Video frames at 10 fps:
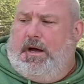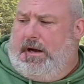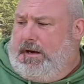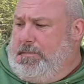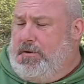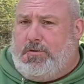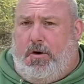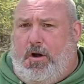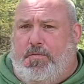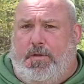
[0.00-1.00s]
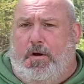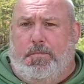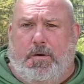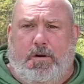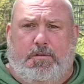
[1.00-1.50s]
I'm gonna start off with
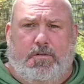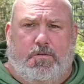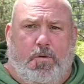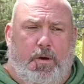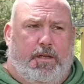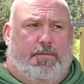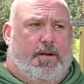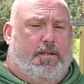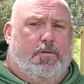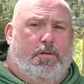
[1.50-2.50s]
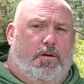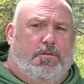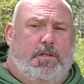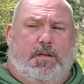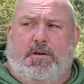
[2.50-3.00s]
old birds real quick. I've got 2 of
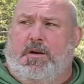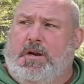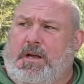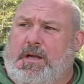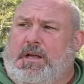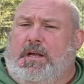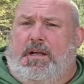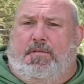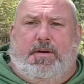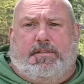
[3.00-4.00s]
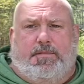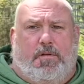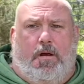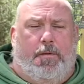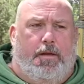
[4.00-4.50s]
those in here. The rest of it's
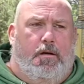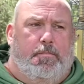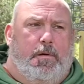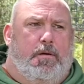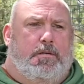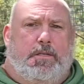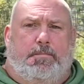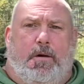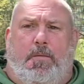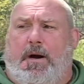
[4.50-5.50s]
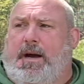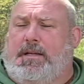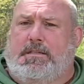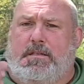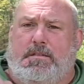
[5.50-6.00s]
gonna all be young birds, some of my
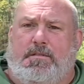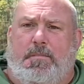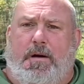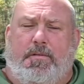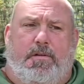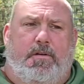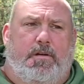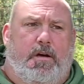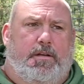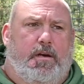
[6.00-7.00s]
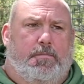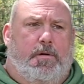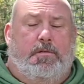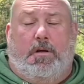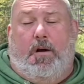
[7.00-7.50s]
whites, some of my other young
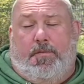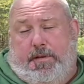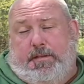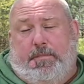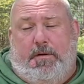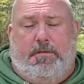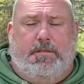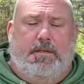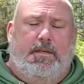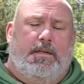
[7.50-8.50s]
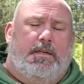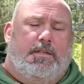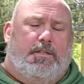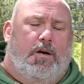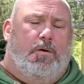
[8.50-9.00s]
birds off of these birds.
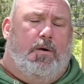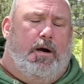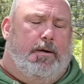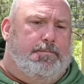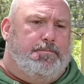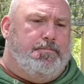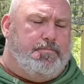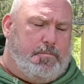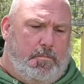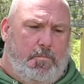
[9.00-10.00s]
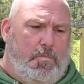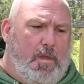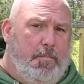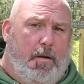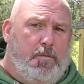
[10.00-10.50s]
So,
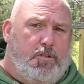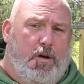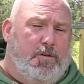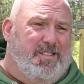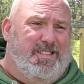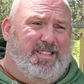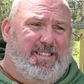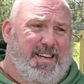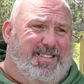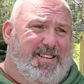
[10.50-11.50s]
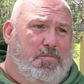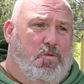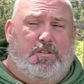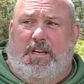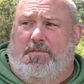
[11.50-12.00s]
but I'm gonna show you, just in case
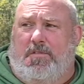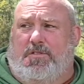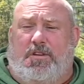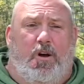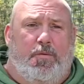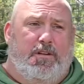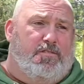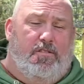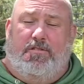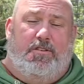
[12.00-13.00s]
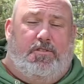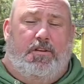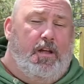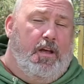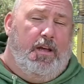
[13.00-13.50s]
anyone's never saw this or
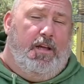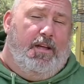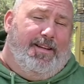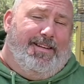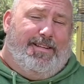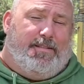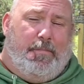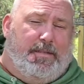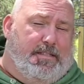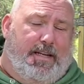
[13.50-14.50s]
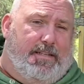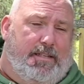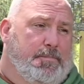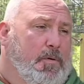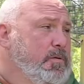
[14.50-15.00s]
understood, it's gonna be just that
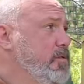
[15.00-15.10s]
simple.